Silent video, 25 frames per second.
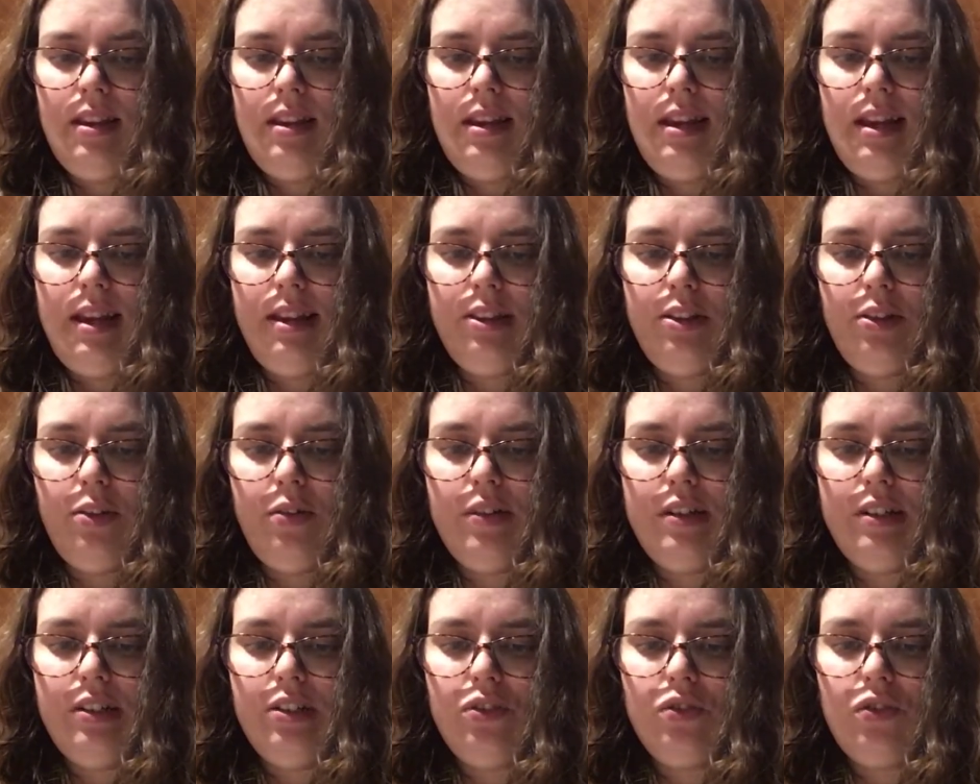And the
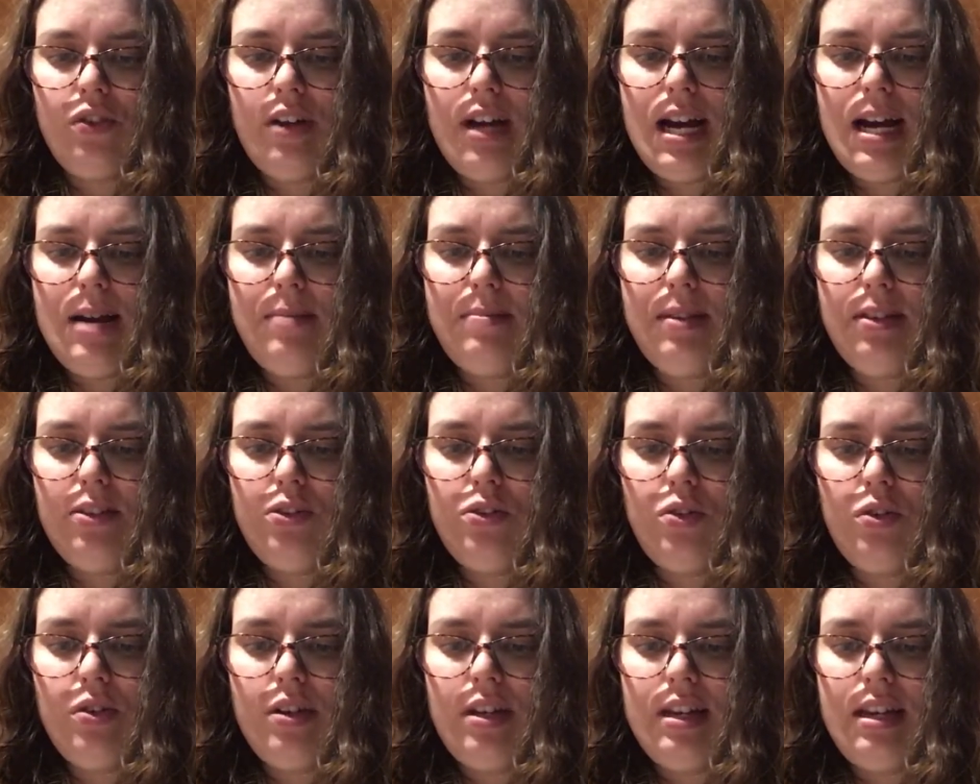Grinch grabbed the
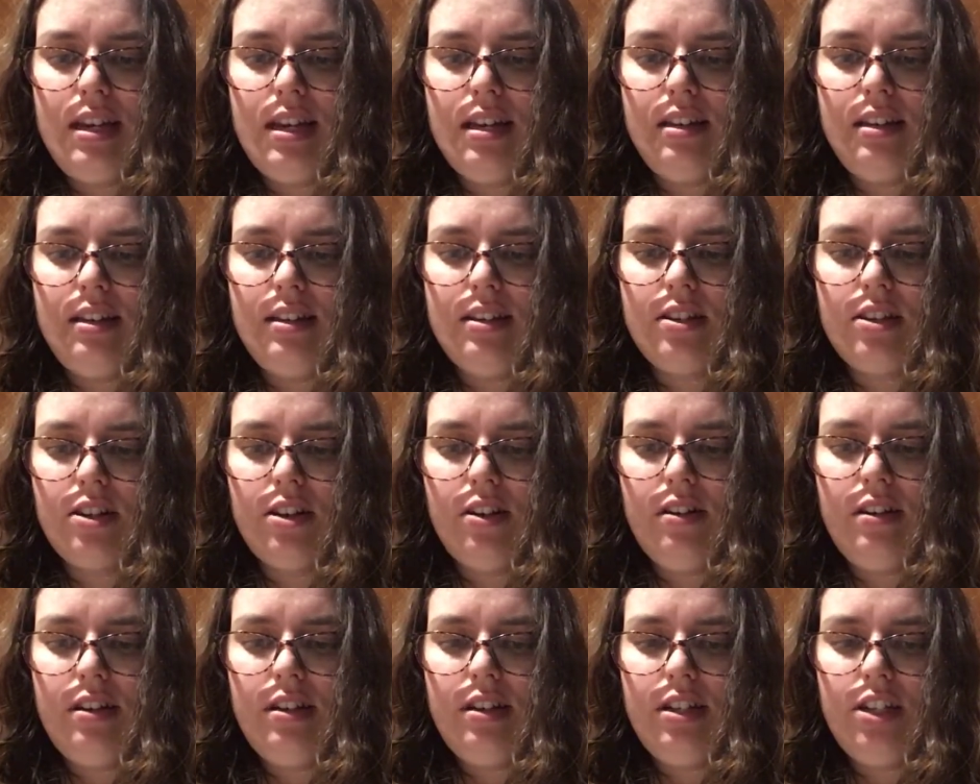tree and he
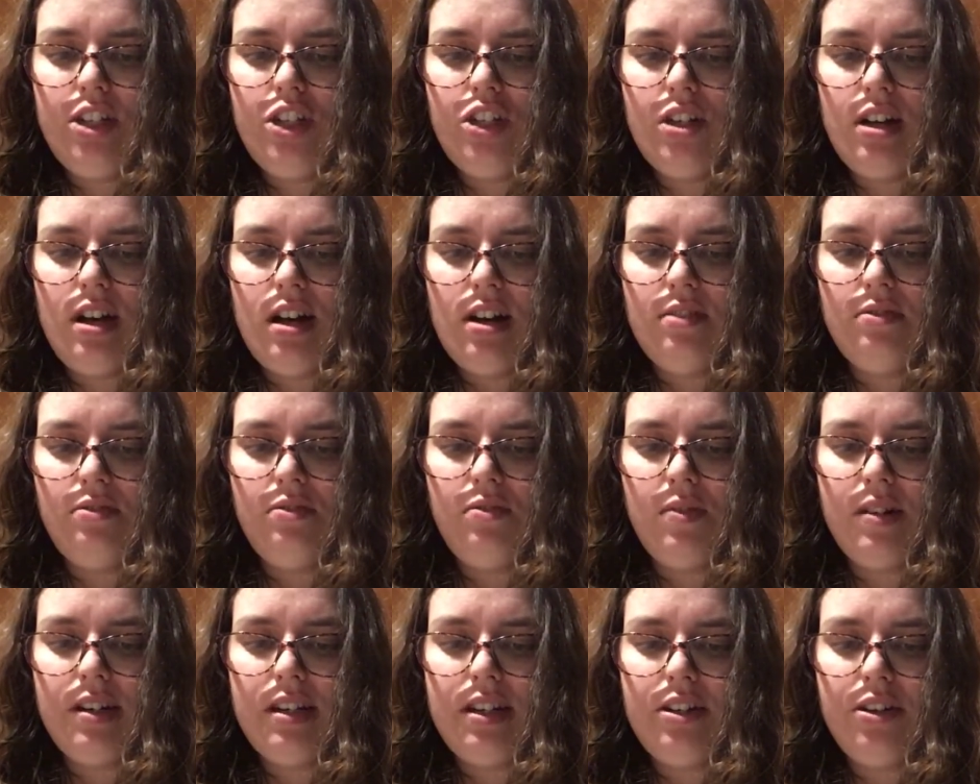started to shove
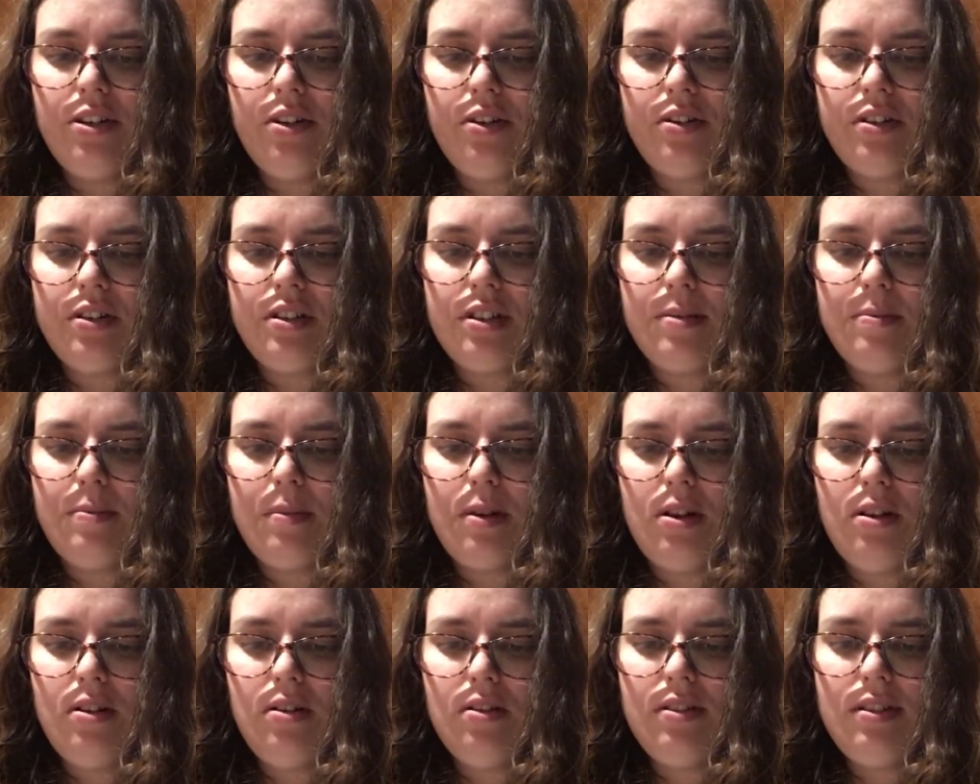when he heard a
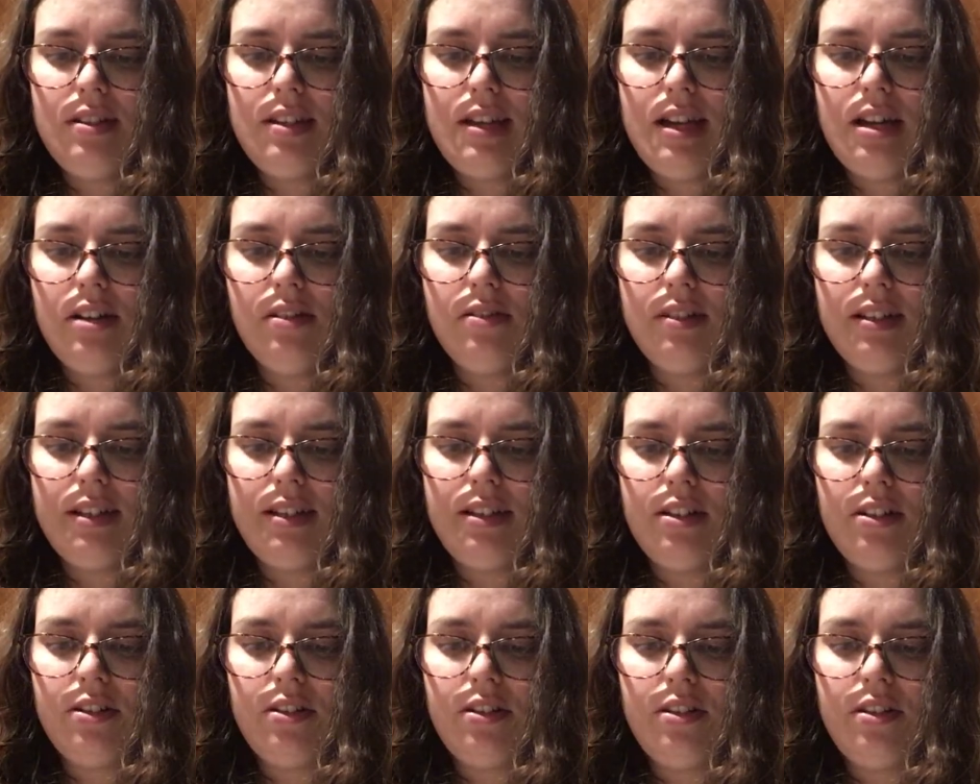small sound
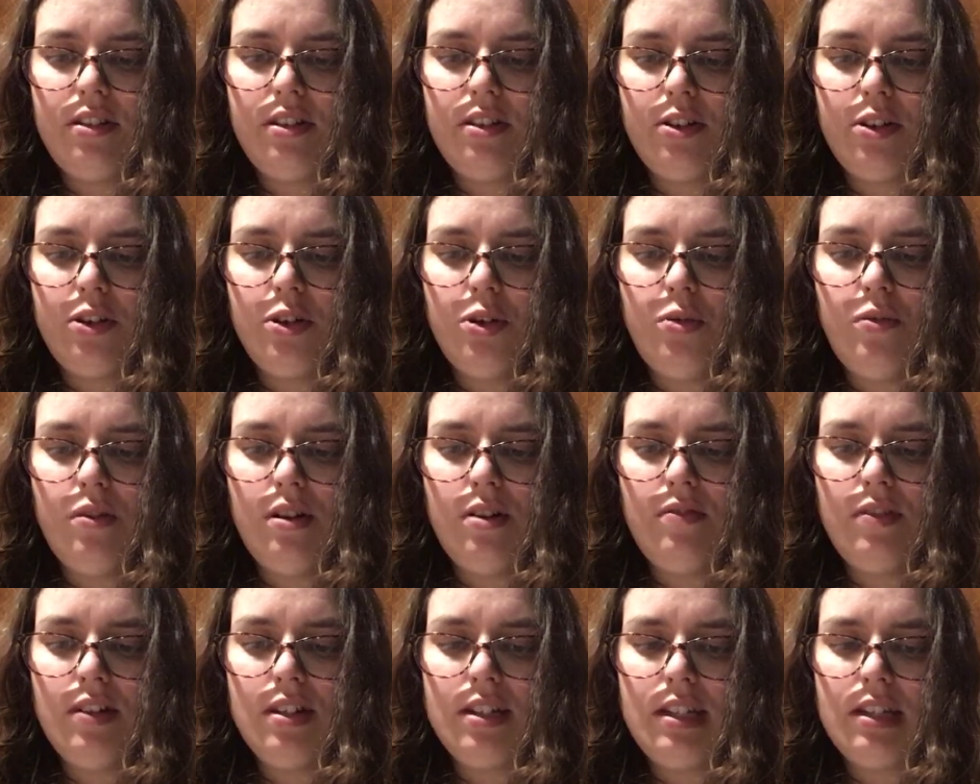like the coo
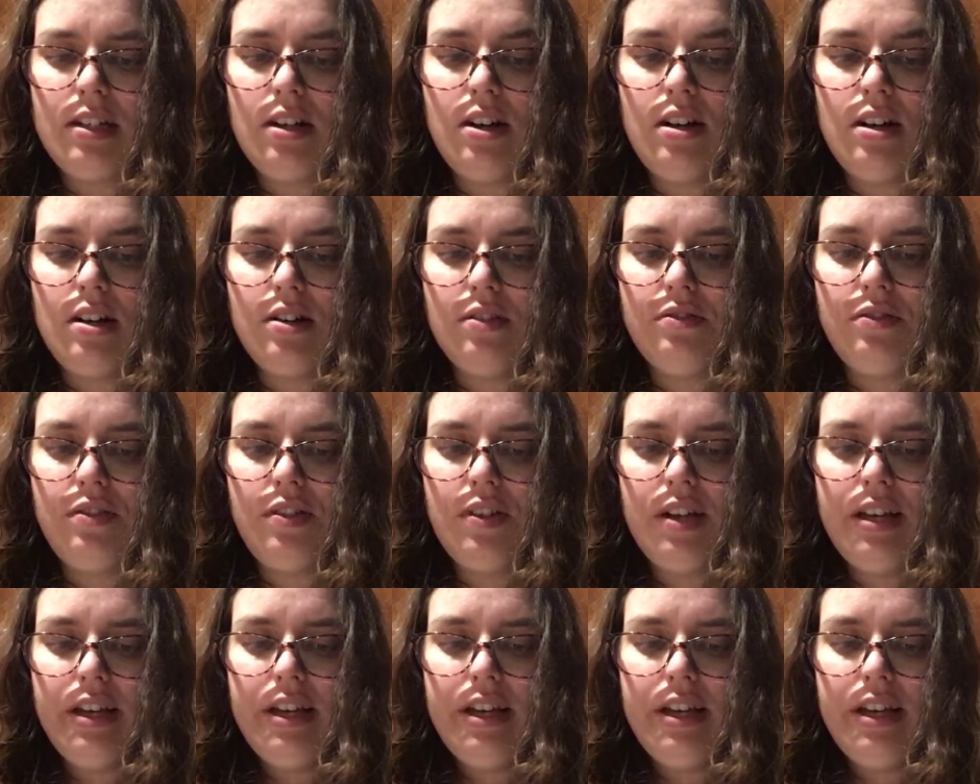of a dove.